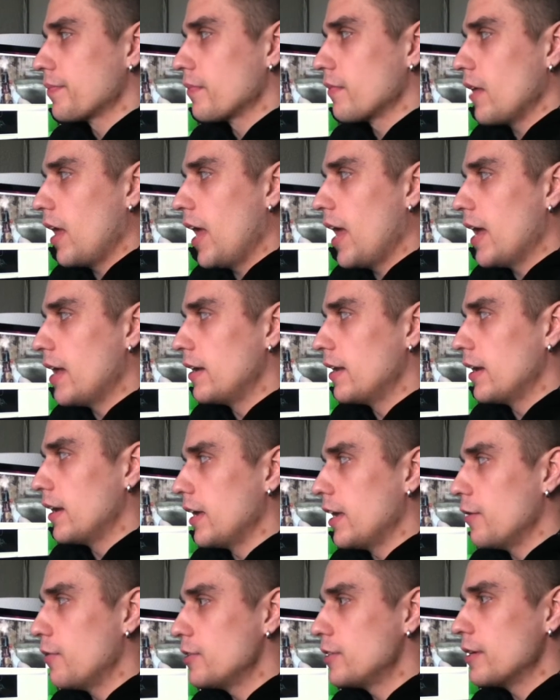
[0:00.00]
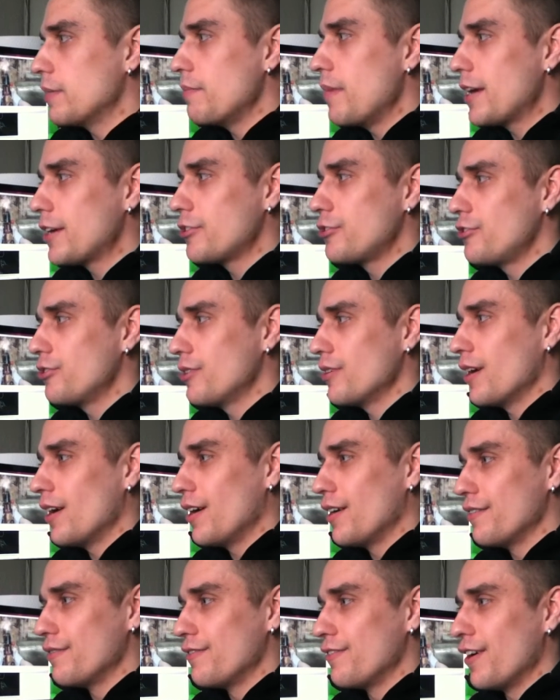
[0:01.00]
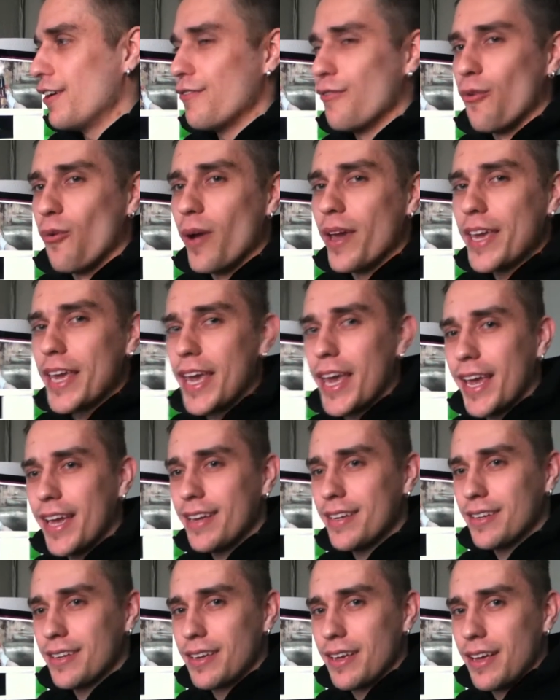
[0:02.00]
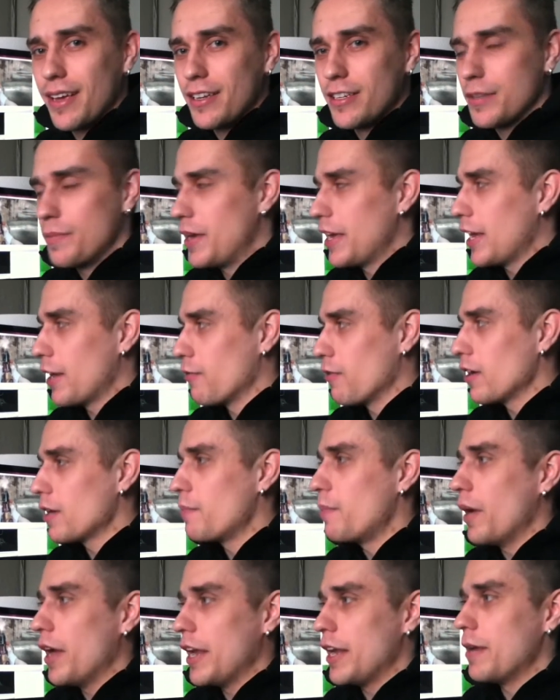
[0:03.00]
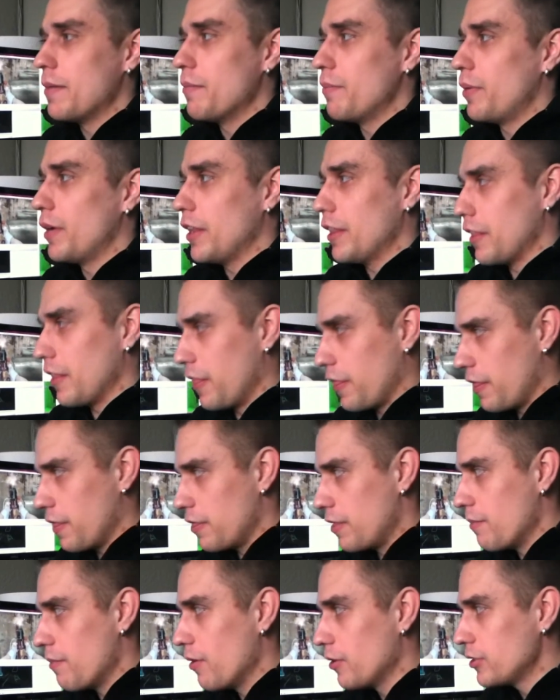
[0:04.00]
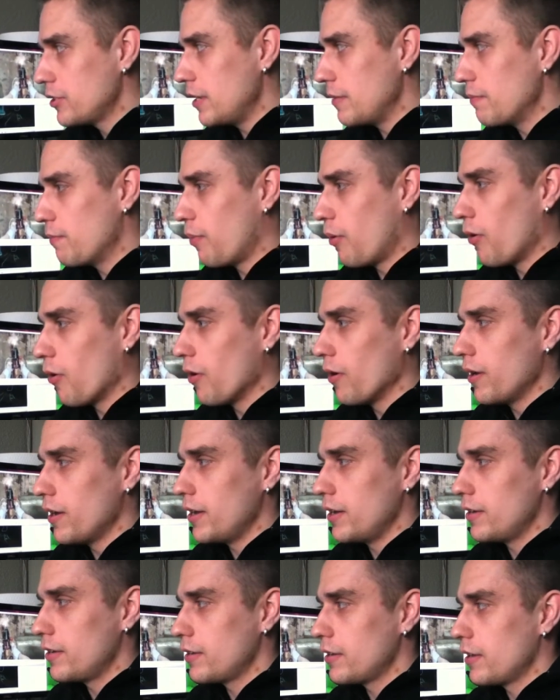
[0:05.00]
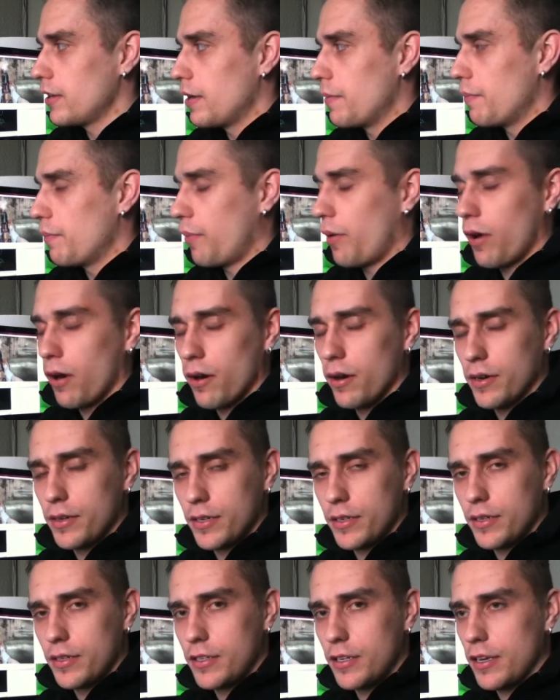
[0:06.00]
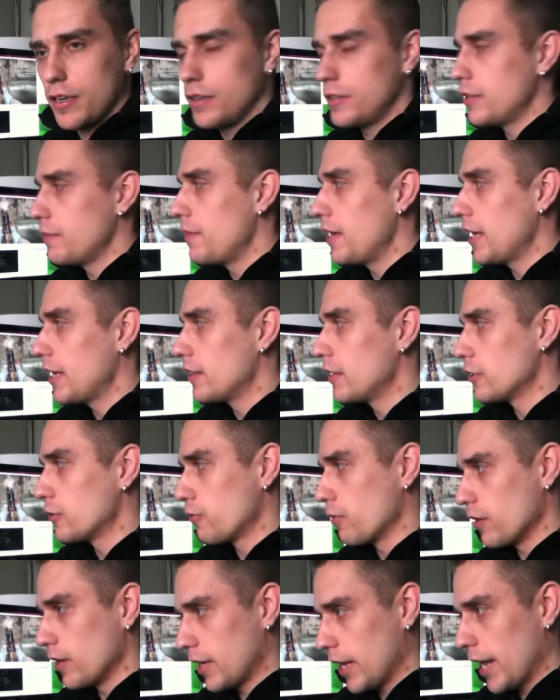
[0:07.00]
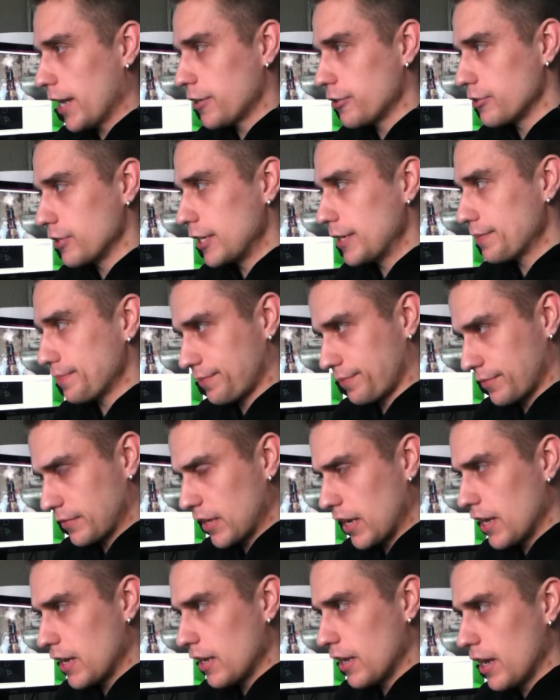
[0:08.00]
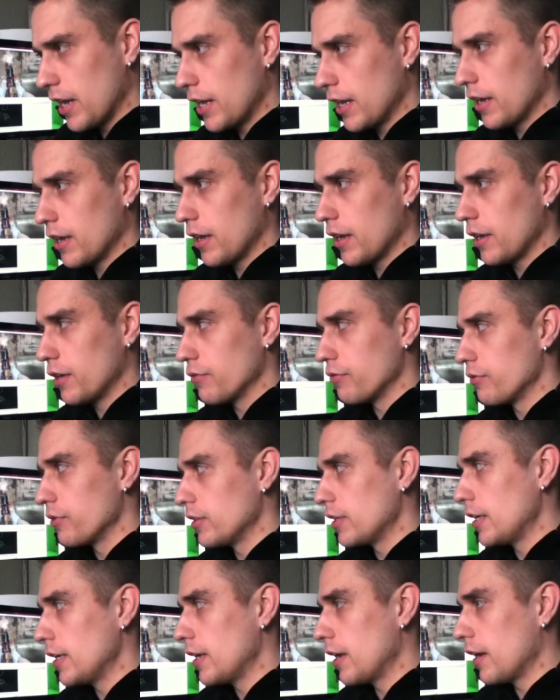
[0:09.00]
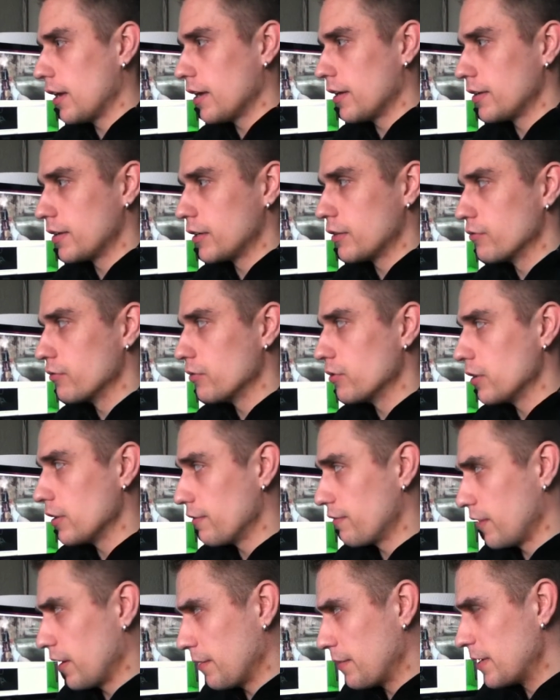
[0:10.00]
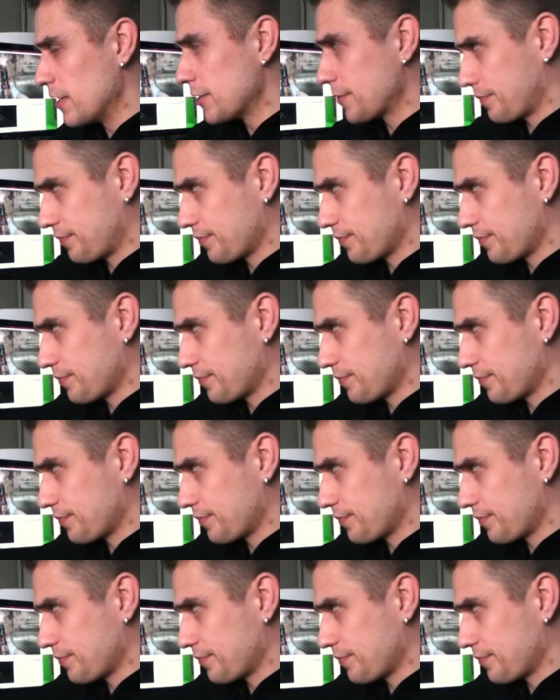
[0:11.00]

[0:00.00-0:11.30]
and it was a mixture of winging it to make it work, but the most important part to making this work, actually, in a really good rule of thumb, is